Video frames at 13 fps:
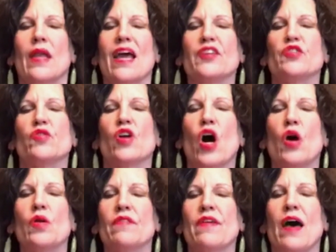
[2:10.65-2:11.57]
as you
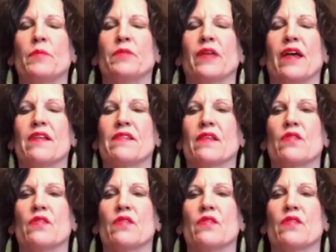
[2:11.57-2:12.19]
go to that place,